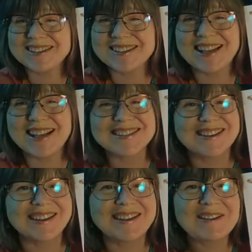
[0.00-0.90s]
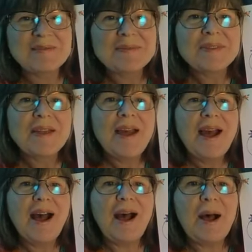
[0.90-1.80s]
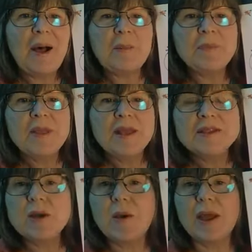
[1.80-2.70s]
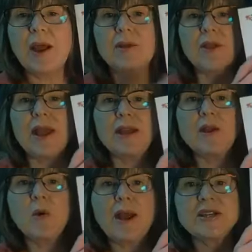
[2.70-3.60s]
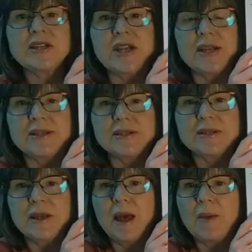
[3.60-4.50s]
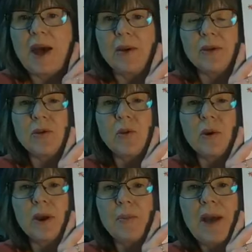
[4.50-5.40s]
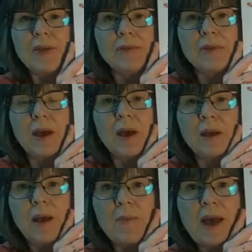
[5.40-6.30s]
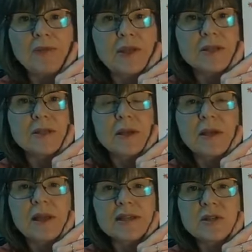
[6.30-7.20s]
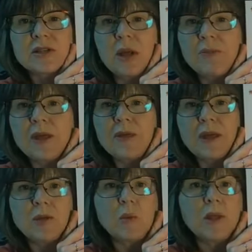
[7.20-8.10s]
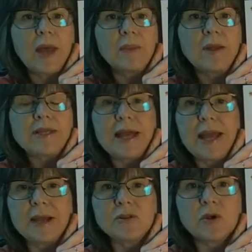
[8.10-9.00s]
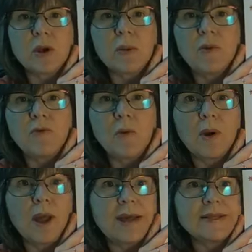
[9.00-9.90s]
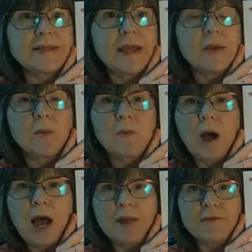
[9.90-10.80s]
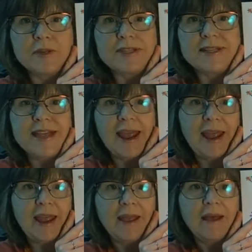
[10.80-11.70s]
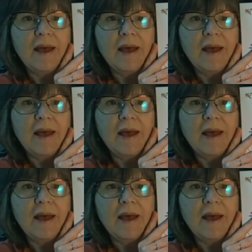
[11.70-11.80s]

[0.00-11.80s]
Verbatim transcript: So that's good. Um, so, are there any questions about your about the, uh, about this? Is there something that you would like me to answer before I say goodbye for today?